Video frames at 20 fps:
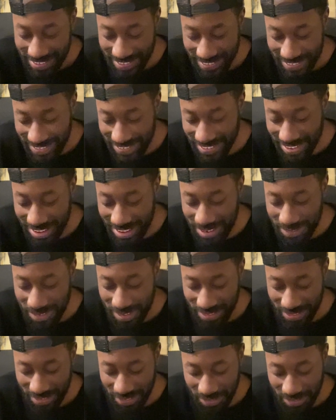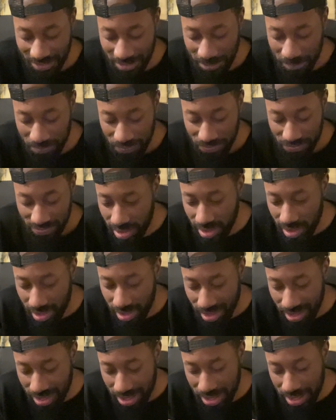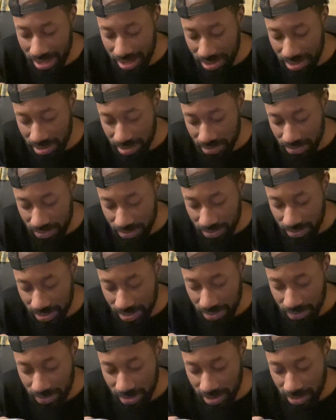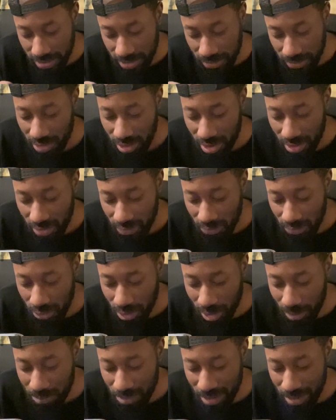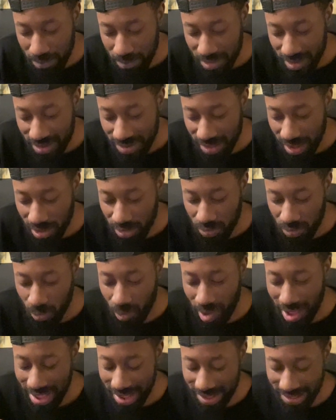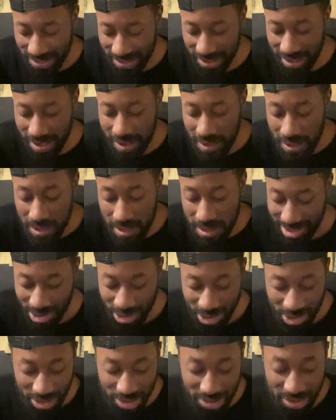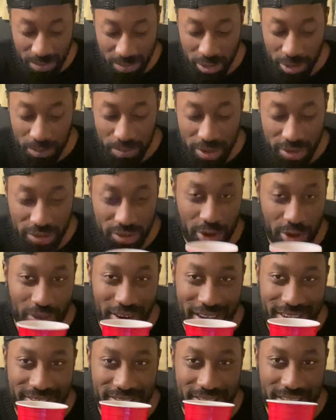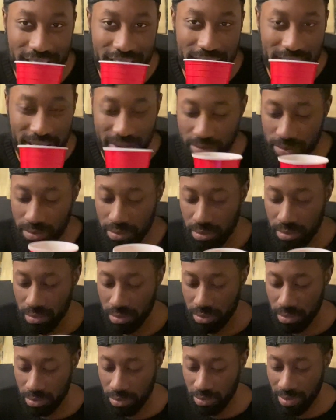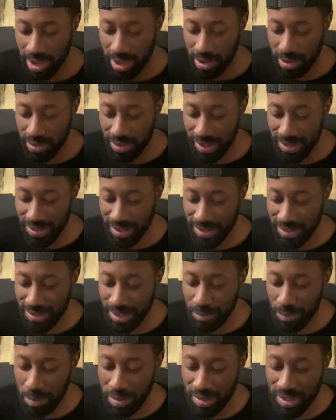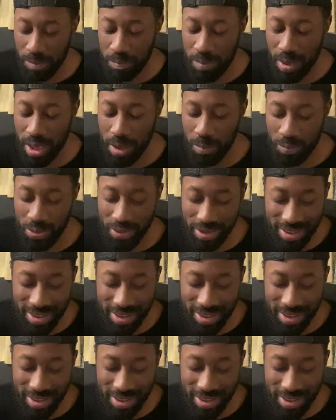Shit, that's the wrong one. Where am I gonna go? For a pimp, he sounds wise. Who knew simp could be so wise? Wait, did I say simp? I meant to say pimp.